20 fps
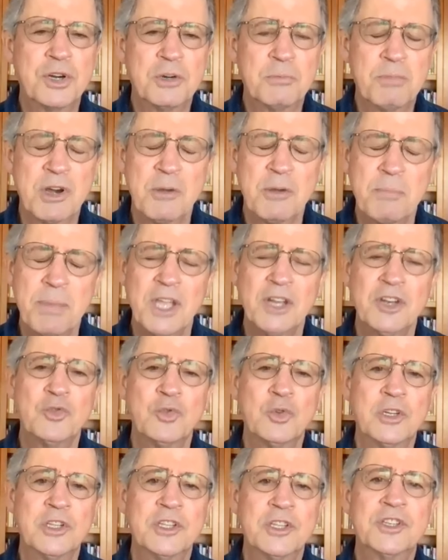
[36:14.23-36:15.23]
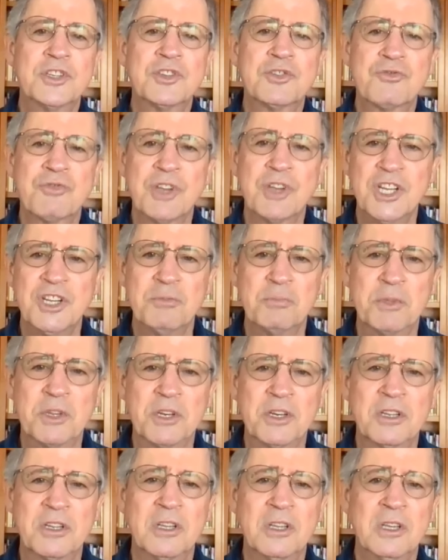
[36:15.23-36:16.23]
perpetual
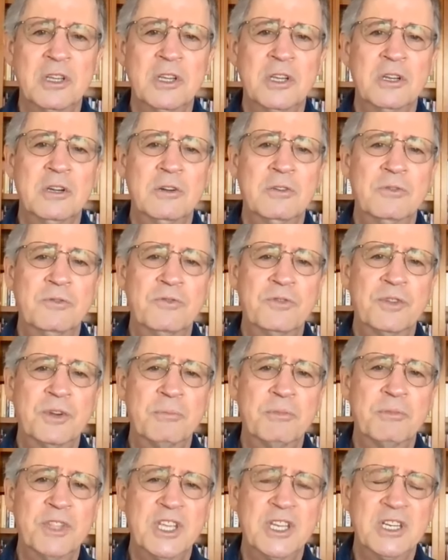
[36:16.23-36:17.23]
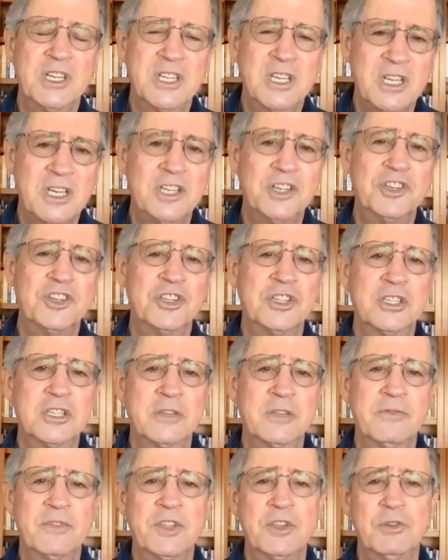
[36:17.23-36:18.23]
estrangement from the intelligence
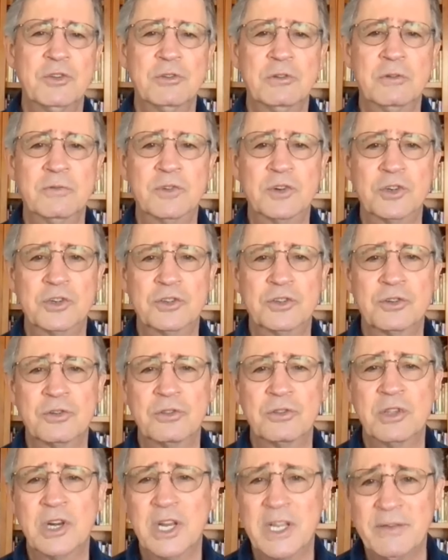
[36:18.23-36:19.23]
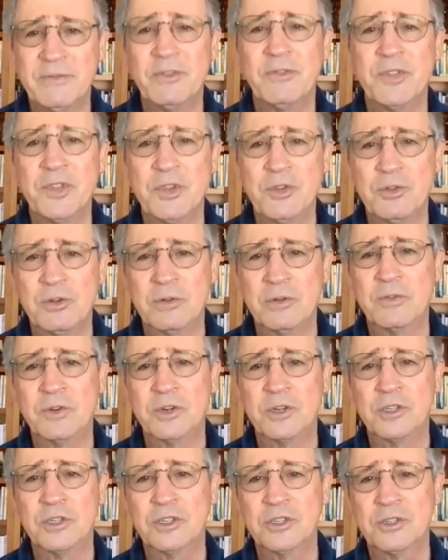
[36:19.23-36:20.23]
of the universe or the love of the
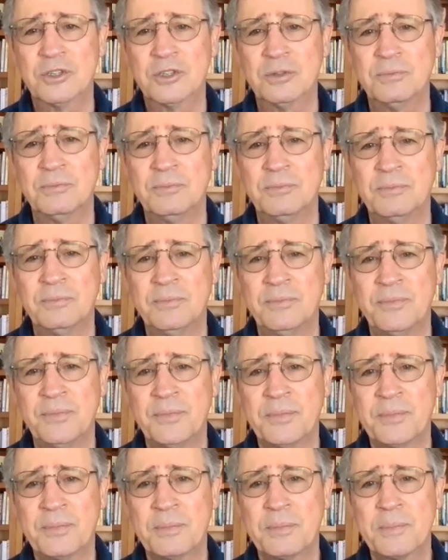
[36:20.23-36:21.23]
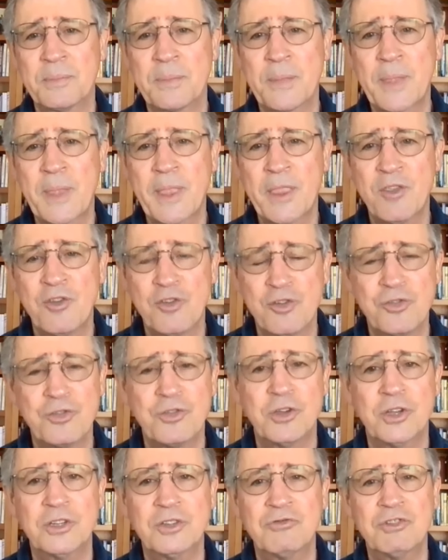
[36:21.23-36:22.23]
universe. Your
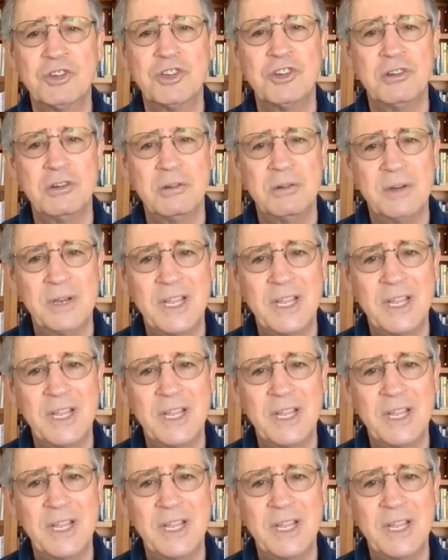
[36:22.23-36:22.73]
thoughts, Richard?